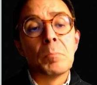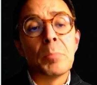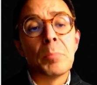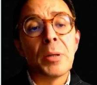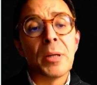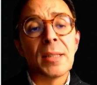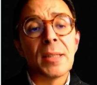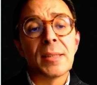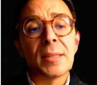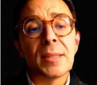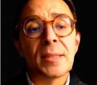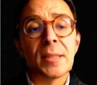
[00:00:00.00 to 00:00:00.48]

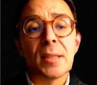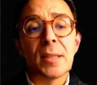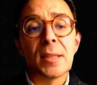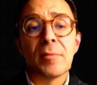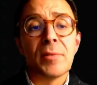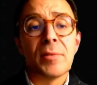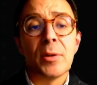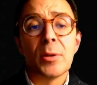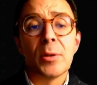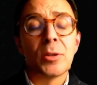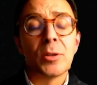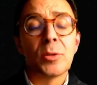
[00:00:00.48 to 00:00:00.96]
But it's
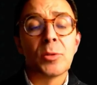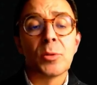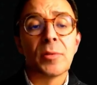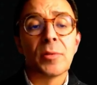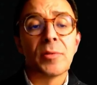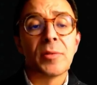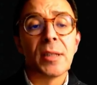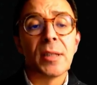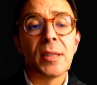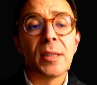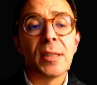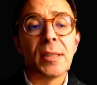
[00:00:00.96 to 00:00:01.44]
a very
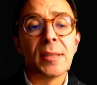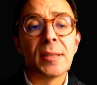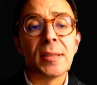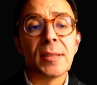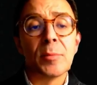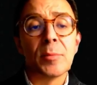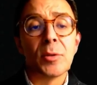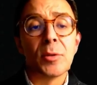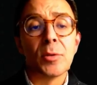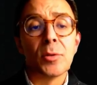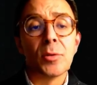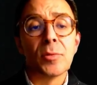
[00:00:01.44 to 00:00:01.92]
swift and
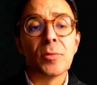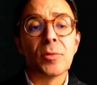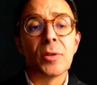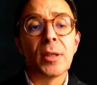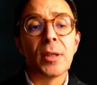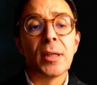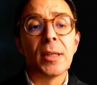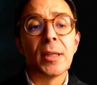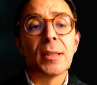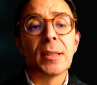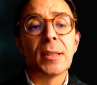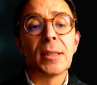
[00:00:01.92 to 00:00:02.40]
easy
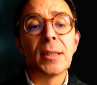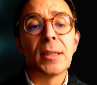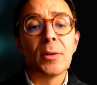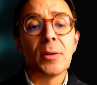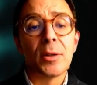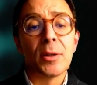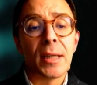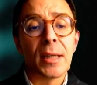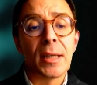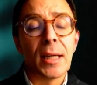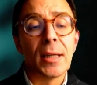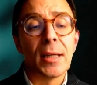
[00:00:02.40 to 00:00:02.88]
maneuver. And
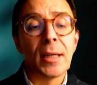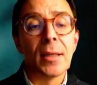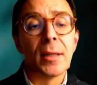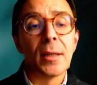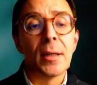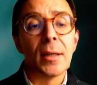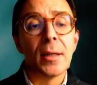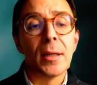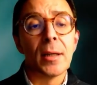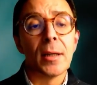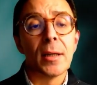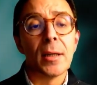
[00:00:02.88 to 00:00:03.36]
here again,
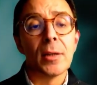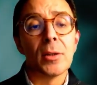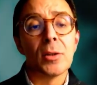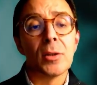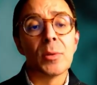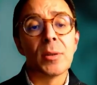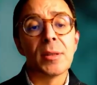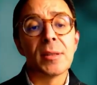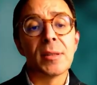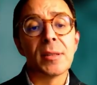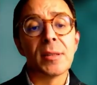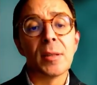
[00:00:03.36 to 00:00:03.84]

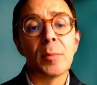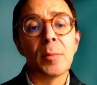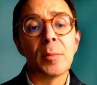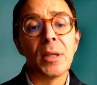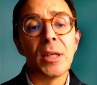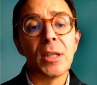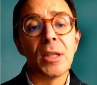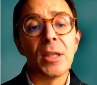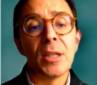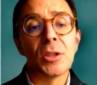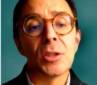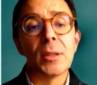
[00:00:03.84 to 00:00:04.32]
you will see
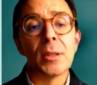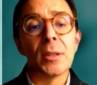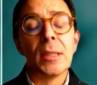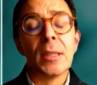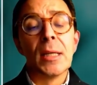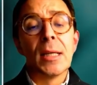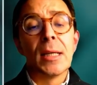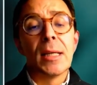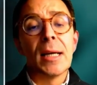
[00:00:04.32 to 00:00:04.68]
ablation.